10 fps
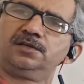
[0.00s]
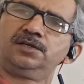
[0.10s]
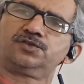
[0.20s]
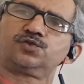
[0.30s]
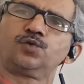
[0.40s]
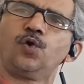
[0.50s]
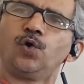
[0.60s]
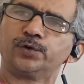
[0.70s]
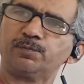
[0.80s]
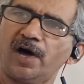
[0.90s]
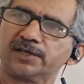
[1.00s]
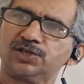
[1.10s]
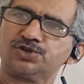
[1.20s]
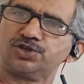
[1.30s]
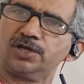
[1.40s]
its own
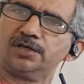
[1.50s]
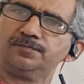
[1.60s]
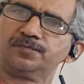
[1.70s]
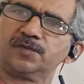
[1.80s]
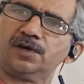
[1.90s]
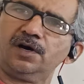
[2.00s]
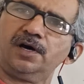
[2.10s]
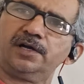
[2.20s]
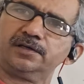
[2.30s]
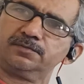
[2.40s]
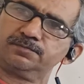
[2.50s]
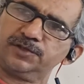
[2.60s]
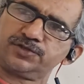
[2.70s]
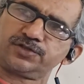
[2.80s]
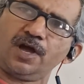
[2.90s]
market share or
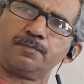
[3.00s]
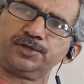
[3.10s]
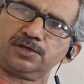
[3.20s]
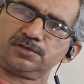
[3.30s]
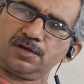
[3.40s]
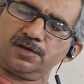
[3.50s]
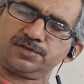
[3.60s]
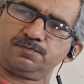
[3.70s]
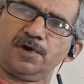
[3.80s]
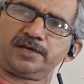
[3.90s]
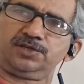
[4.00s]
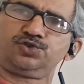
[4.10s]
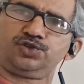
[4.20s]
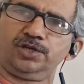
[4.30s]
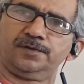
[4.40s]
its competitors' market
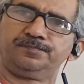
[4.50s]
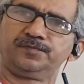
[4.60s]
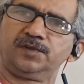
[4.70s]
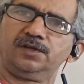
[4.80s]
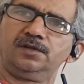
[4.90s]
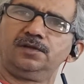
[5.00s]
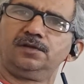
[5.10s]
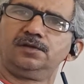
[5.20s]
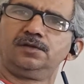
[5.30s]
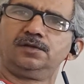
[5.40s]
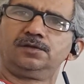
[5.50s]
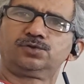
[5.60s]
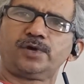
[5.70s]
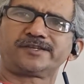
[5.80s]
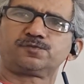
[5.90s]
share.
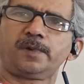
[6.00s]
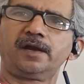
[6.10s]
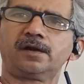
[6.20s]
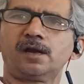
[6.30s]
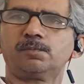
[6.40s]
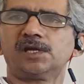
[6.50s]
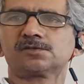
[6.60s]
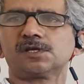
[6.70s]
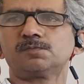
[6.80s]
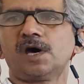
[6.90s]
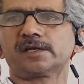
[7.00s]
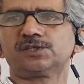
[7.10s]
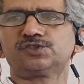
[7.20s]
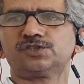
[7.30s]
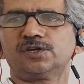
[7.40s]
To expand or maintain
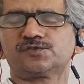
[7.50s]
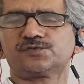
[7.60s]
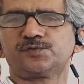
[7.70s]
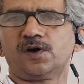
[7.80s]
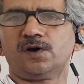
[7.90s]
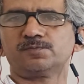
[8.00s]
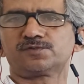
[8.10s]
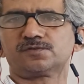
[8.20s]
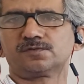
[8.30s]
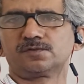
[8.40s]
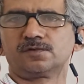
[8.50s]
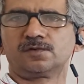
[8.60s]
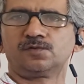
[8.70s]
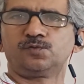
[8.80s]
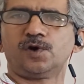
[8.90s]
market shares, firms
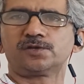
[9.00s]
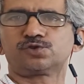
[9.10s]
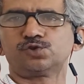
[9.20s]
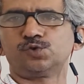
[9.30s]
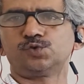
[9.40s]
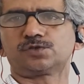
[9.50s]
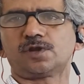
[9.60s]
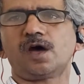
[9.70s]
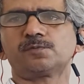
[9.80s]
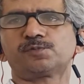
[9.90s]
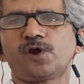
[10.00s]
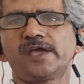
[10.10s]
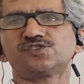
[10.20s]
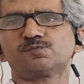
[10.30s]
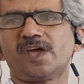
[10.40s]
want to use
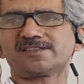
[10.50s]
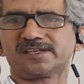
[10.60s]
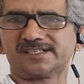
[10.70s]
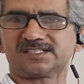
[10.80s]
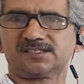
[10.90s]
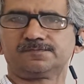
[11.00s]
non-price methods.